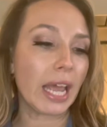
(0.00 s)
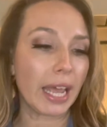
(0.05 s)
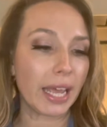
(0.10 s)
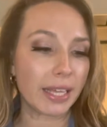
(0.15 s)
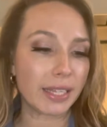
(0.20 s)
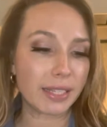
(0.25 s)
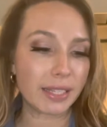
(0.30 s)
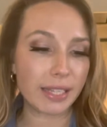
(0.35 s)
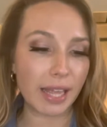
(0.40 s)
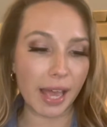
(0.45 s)

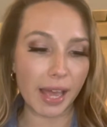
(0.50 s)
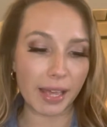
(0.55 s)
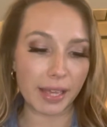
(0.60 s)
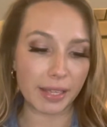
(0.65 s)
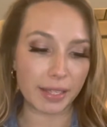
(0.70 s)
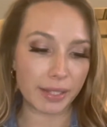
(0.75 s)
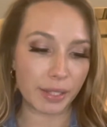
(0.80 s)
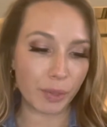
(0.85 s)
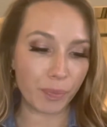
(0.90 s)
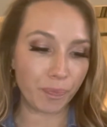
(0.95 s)
It
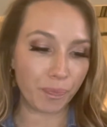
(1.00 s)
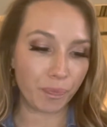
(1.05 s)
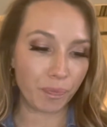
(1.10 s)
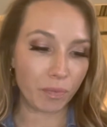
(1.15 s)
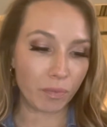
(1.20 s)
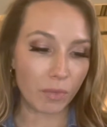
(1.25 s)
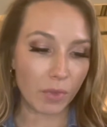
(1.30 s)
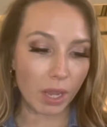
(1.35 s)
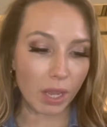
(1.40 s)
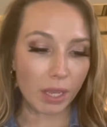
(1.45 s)
says
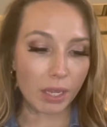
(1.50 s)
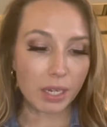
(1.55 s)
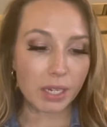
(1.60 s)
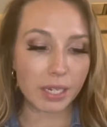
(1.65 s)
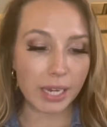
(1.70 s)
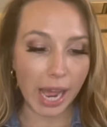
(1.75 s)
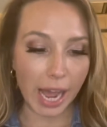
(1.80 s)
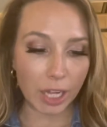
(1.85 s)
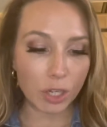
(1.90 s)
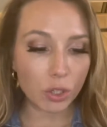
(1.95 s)
it
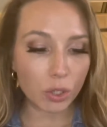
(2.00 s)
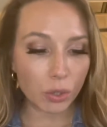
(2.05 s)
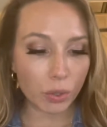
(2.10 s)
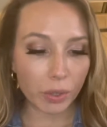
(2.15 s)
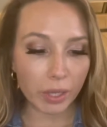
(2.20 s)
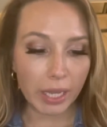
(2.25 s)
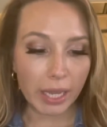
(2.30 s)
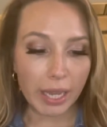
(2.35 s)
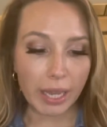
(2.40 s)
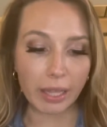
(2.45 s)

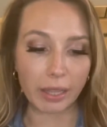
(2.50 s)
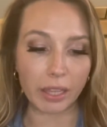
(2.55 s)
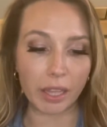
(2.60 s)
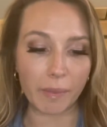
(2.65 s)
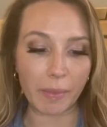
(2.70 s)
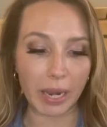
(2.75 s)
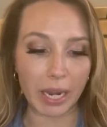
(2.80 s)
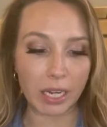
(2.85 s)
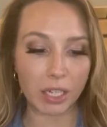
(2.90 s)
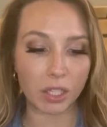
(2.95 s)
naturally
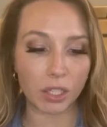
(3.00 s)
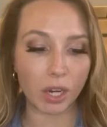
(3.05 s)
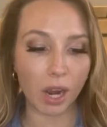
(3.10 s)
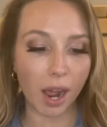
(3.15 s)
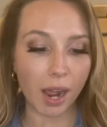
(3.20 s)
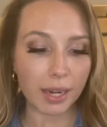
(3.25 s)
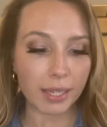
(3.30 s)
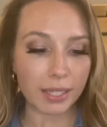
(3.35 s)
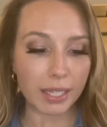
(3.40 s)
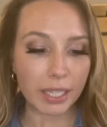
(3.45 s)
eliminates
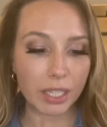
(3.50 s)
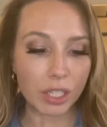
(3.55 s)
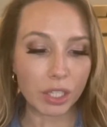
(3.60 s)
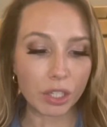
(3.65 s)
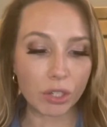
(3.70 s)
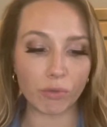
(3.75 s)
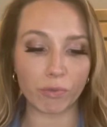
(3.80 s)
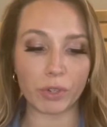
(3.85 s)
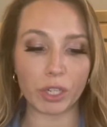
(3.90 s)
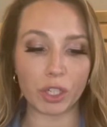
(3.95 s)

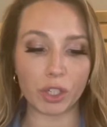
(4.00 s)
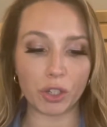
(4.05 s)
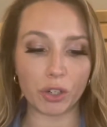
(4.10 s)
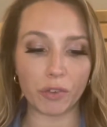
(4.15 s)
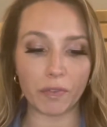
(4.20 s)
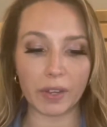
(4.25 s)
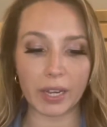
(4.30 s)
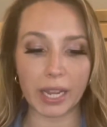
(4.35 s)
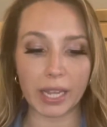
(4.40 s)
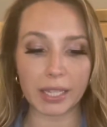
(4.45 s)
toxins,
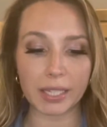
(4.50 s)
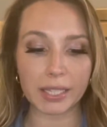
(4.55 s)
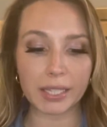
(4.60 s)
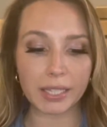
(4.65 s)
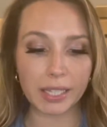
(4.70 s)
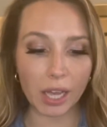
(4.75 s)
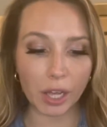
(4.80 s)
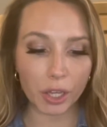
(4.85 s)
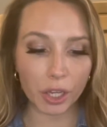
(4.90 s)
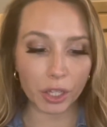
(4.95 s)
rejuvenates
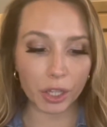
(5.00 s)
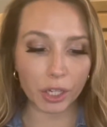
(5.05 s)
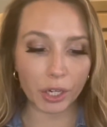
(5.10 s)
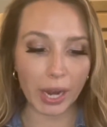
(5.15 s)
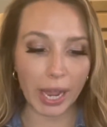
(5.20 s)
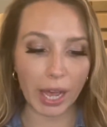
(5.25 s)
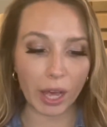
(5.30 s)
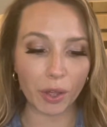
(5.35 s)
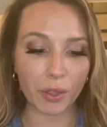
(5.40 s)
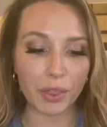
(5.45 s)
cellular
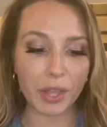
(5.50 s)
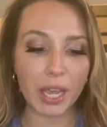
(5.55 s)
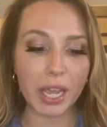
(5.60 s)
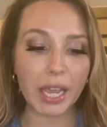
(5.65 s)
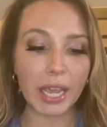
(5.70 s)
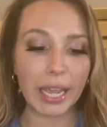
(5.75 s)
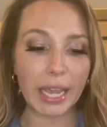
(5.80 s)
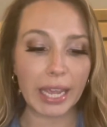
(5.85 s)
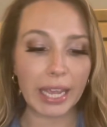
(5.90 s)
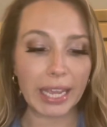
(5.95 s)
health,
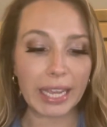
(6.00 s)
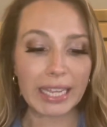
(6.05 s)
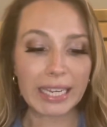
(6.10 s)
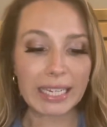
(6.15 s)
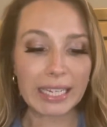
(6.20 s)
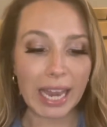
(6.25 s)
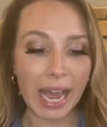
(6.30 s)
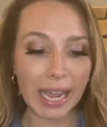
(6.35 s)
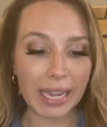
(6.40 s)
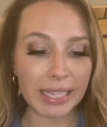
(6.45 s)

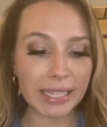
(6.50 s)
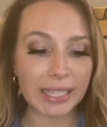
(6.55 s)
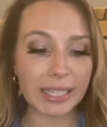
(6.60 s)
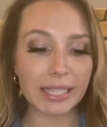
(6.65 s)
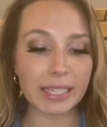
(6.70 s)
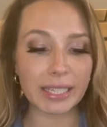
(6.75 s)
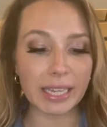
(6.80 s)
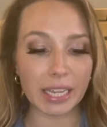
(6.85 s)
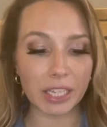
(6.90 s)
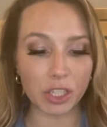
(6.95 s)
ignites
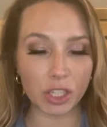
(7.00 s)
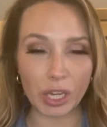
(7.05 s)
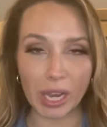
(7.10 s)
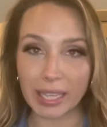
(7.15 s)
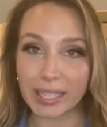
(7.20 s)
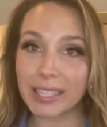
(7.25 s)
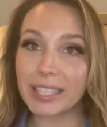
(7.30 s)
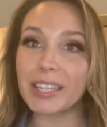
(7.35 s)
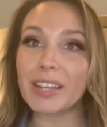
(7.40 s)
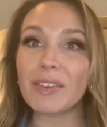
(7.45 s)

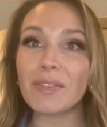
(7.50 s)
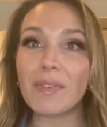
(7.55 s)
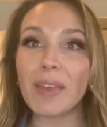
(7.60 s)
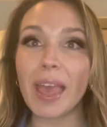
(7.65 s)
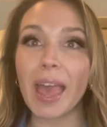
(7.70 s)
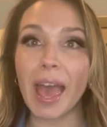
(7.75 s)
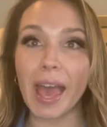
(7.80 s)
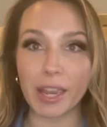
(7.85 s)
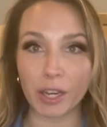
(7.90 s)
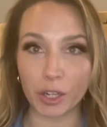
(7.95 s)
digestive
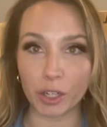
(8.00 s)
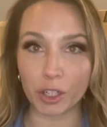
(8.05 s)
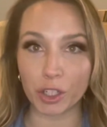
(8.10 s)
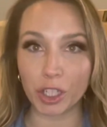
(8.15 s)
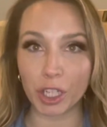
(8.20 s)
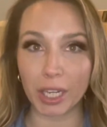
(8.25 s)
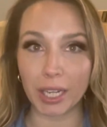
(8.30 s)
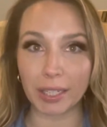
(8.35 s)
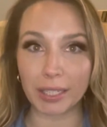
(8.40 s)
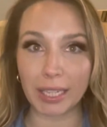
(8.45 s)

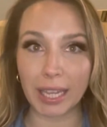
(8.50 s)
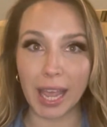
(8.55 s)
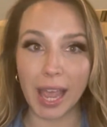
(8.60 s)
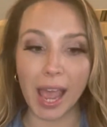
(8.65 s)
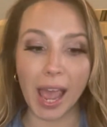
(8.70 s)
energy.